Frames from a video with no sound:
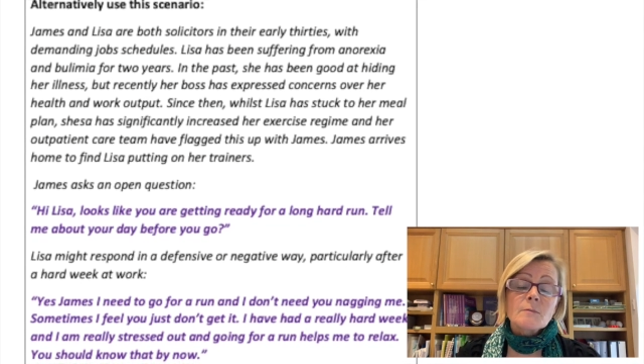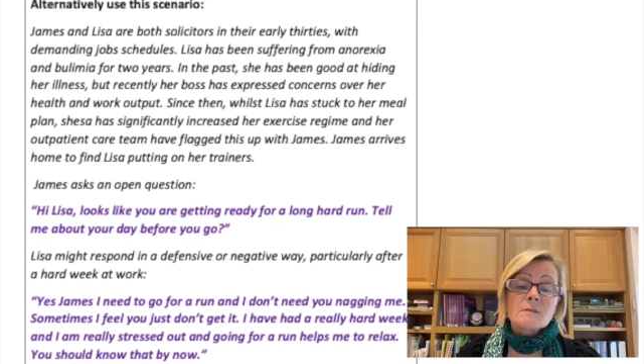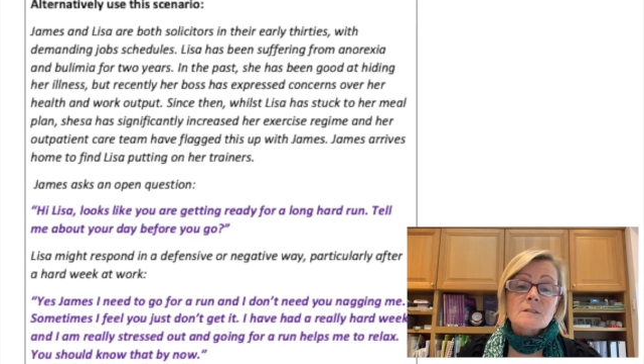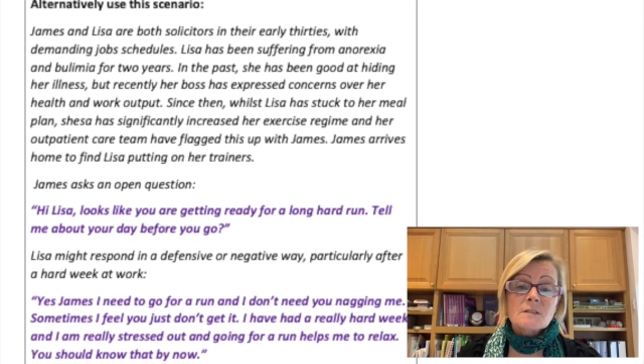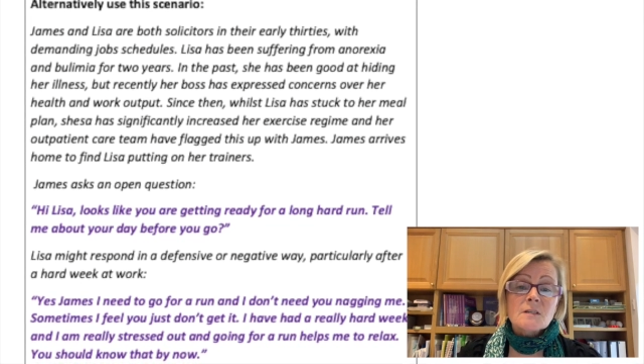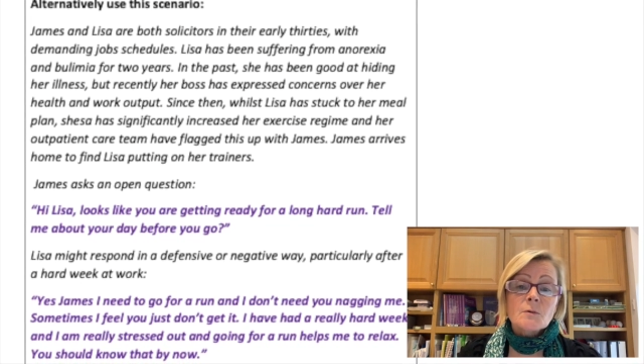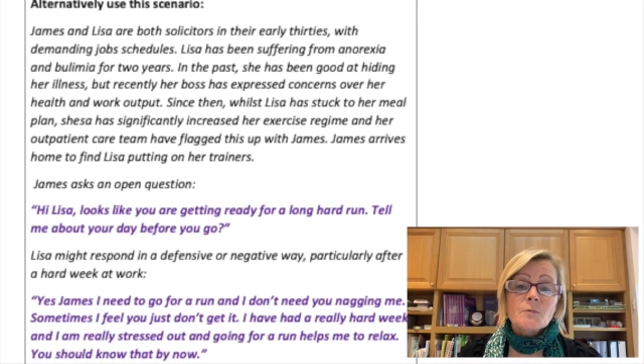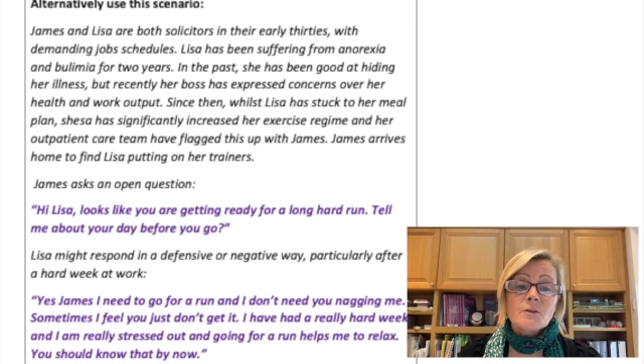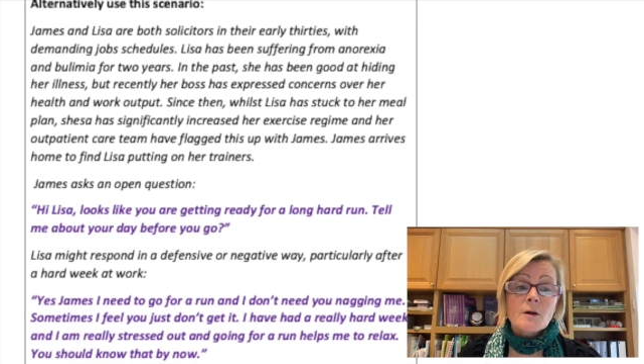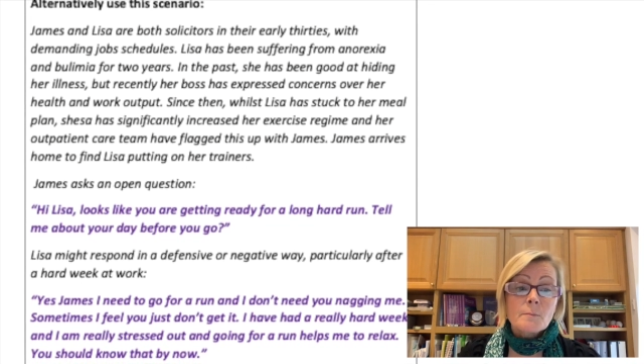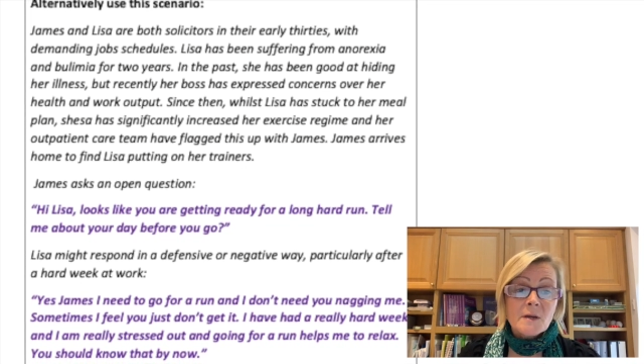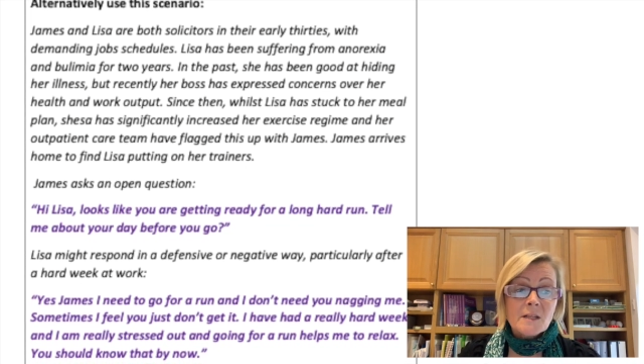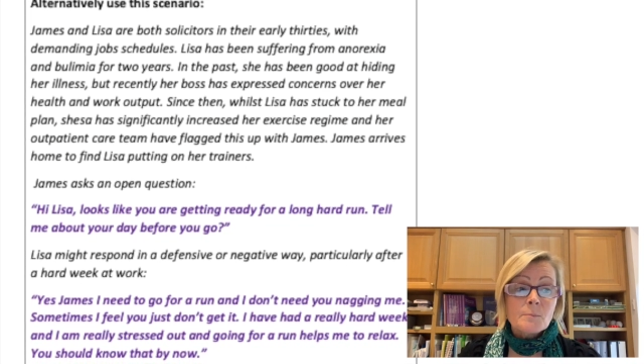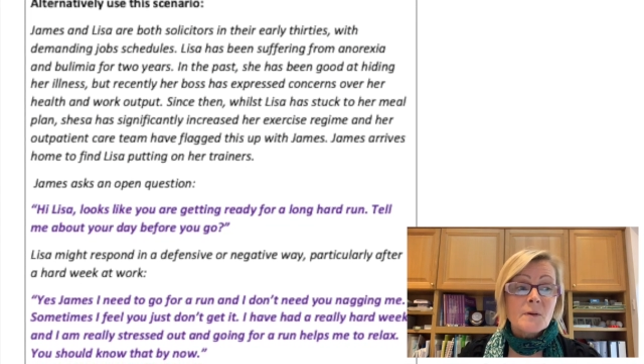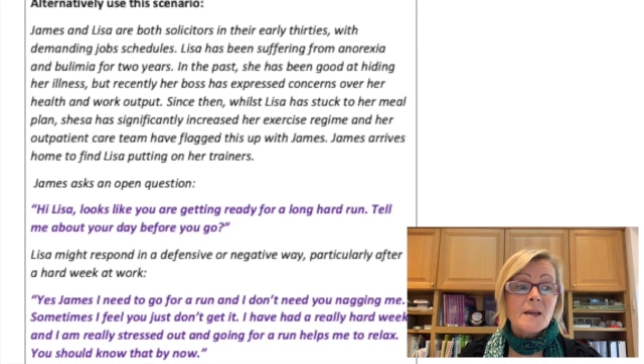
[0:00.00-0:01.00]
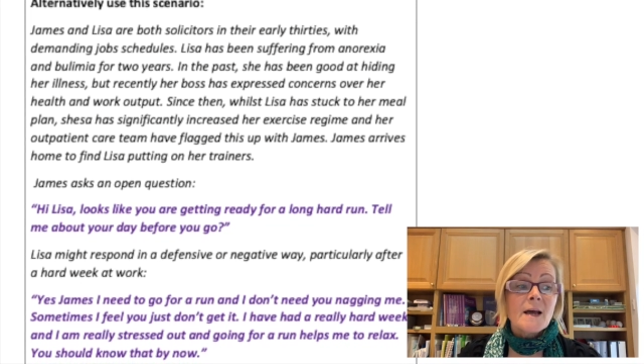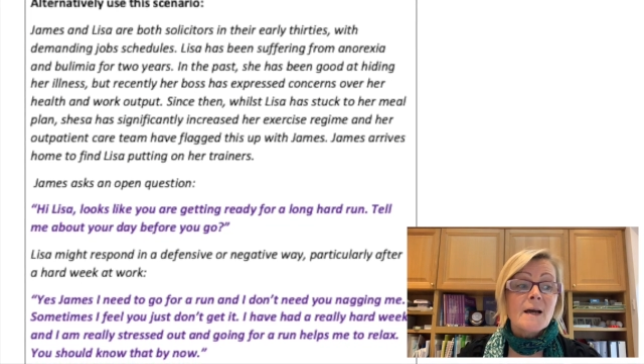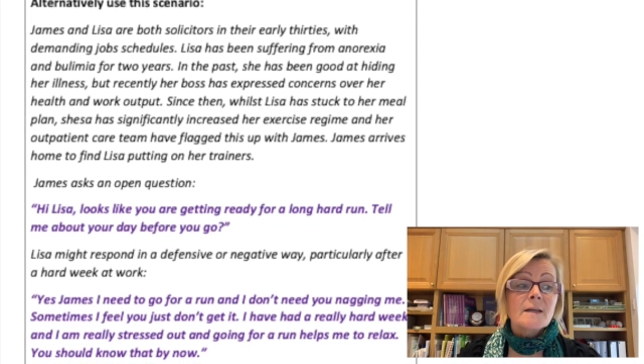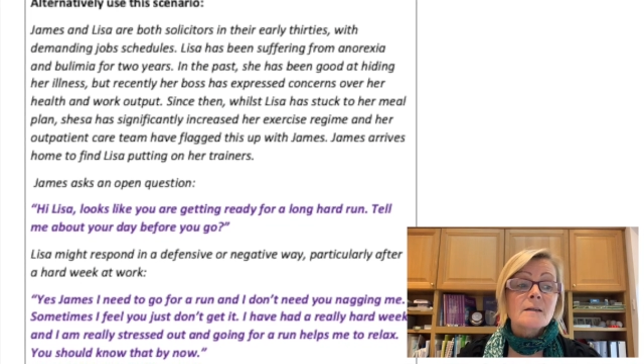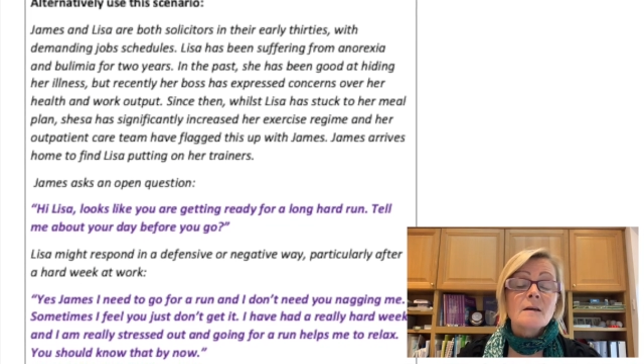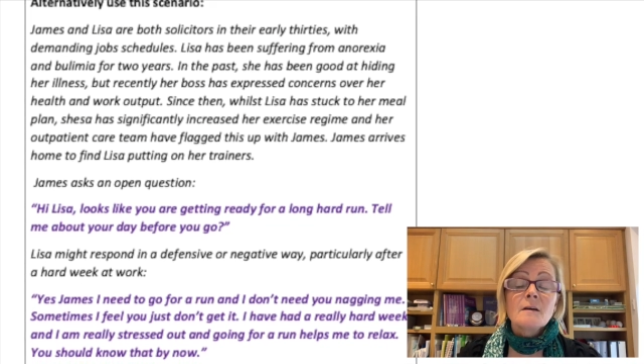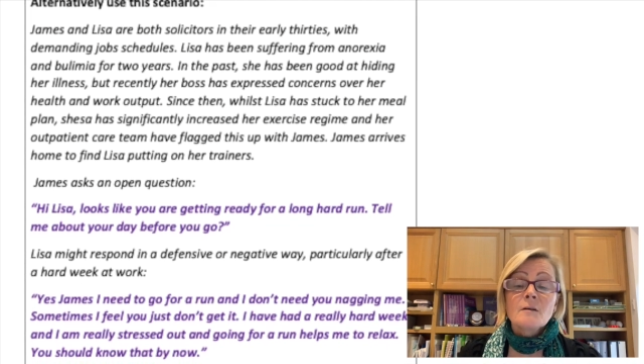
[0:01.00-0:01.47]
to stick with her meal
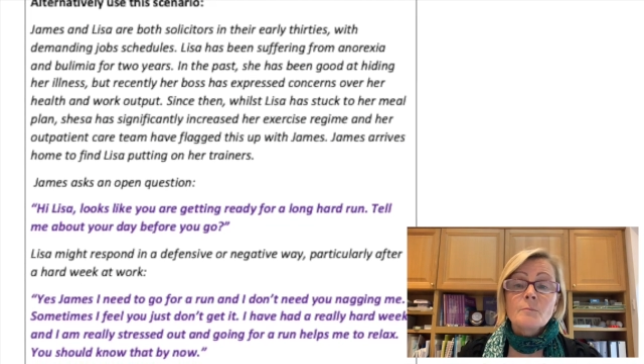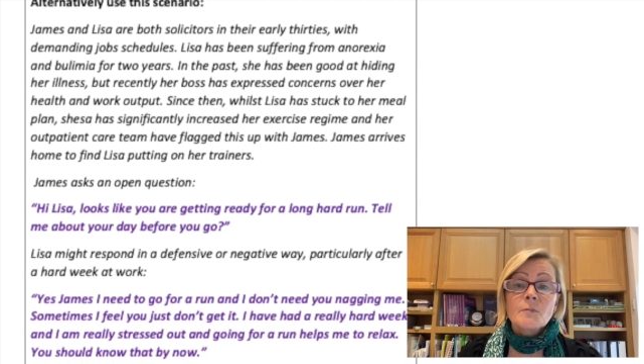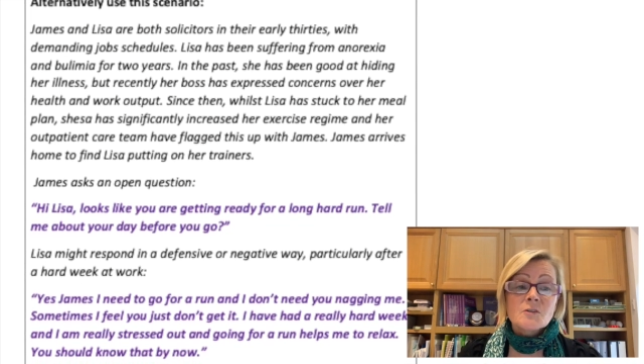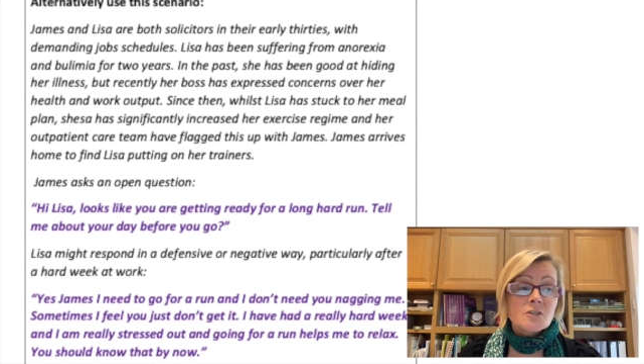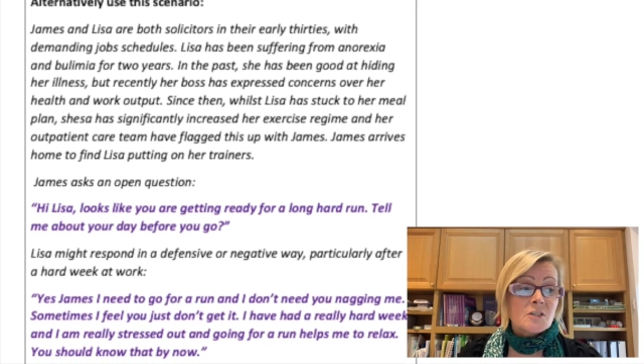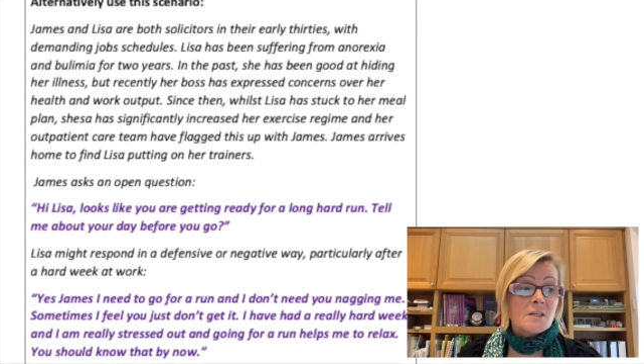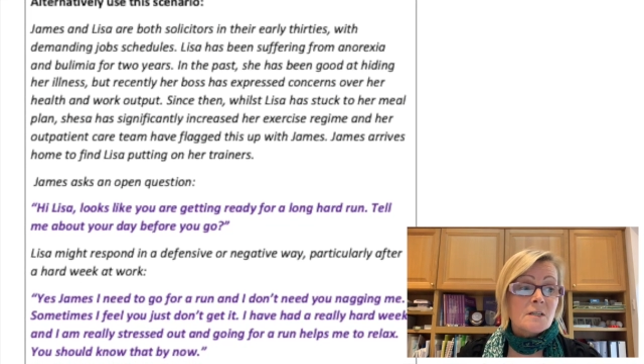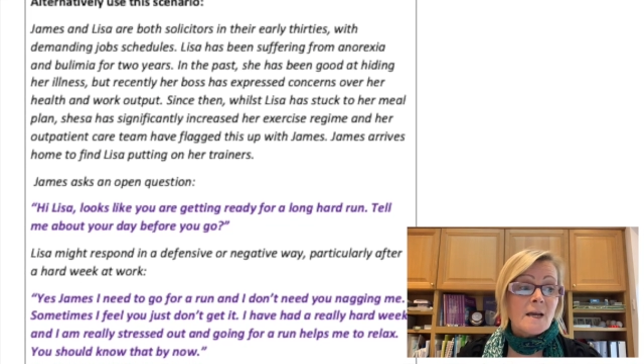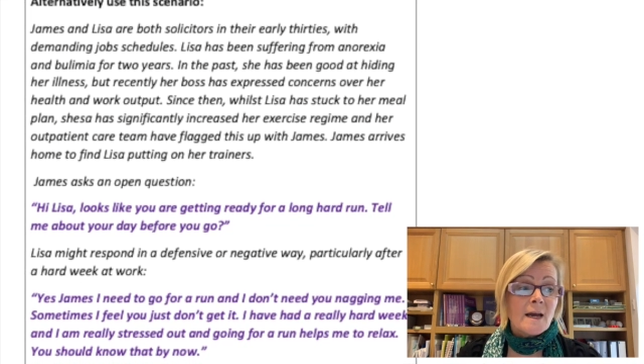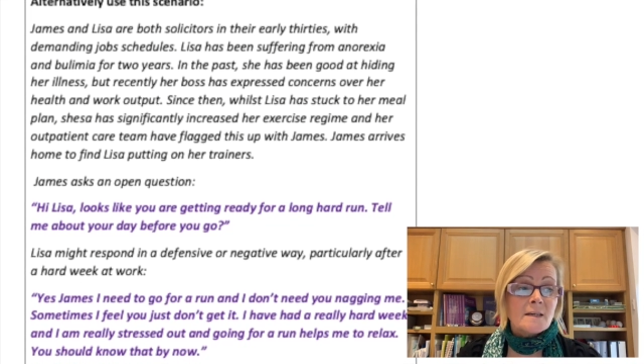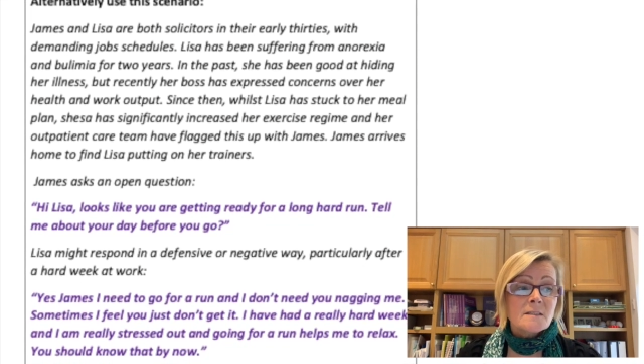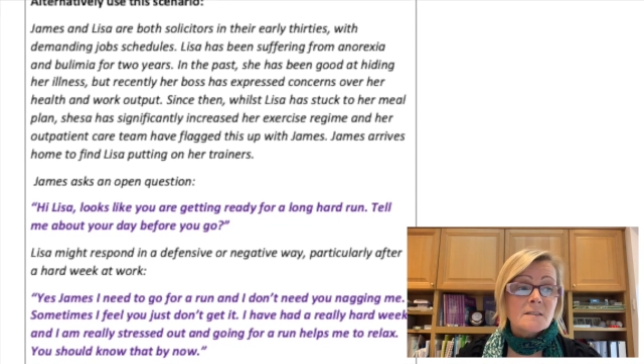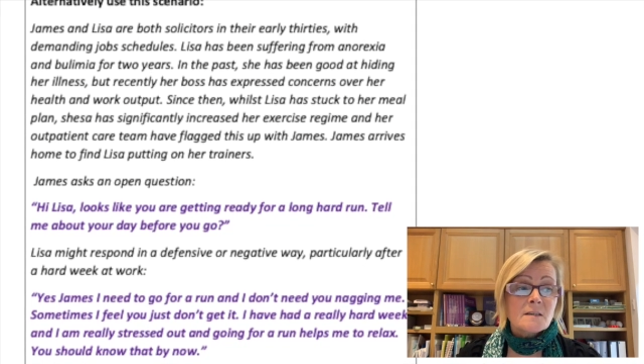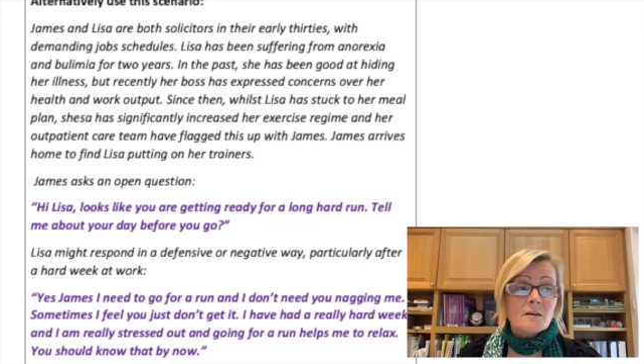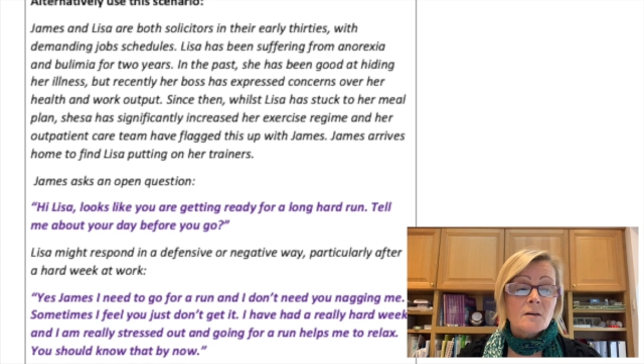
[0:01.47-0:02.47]
plan, but she has